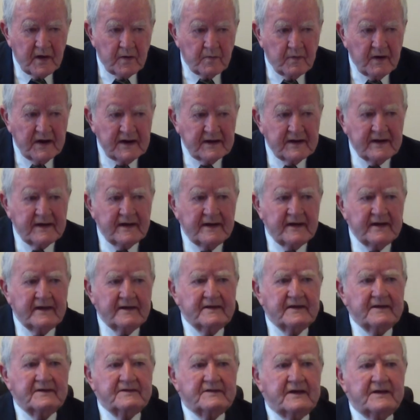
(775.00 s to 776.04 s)
Well,
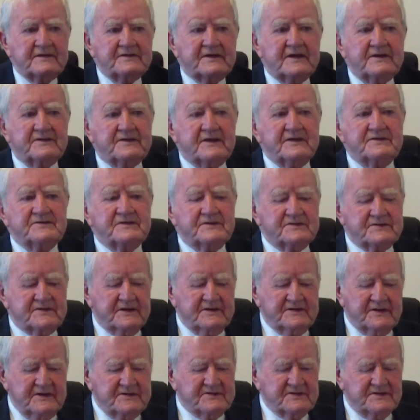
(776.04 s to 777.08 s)
this
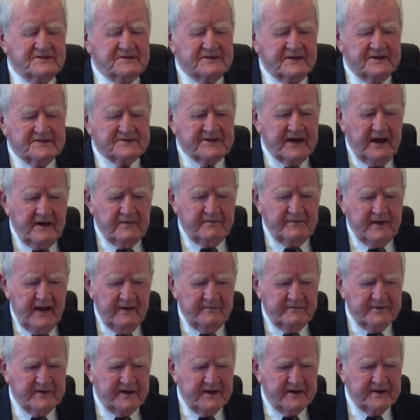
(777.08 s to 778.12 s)
is
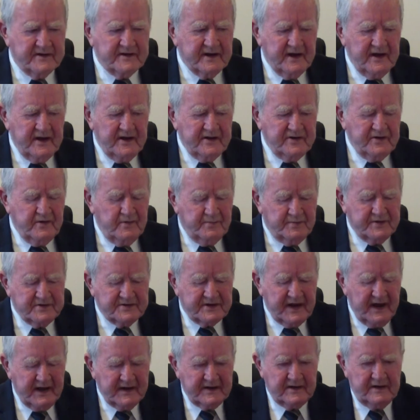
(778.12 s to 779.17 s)
self-evident. You
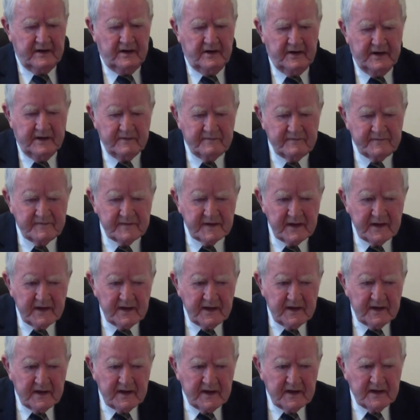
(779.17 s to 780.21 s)
protect life.
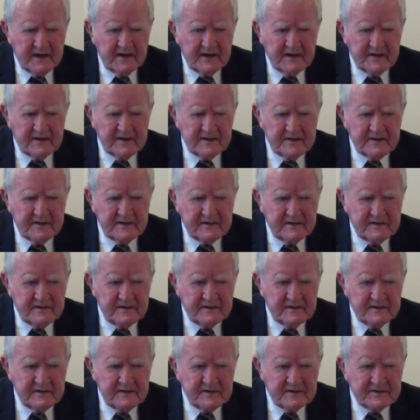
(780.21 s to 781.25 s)

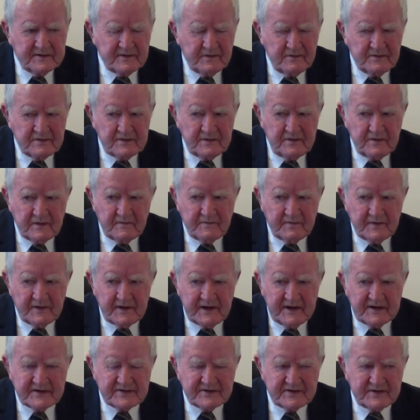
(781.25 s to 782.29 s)
You don't look for
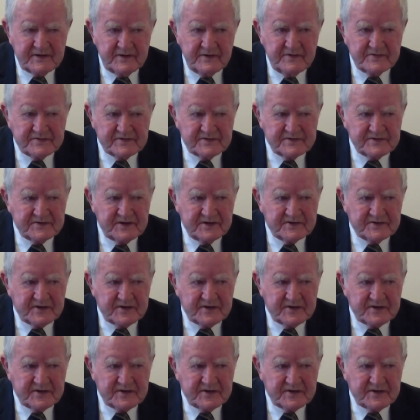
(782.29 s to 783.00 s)
excuses to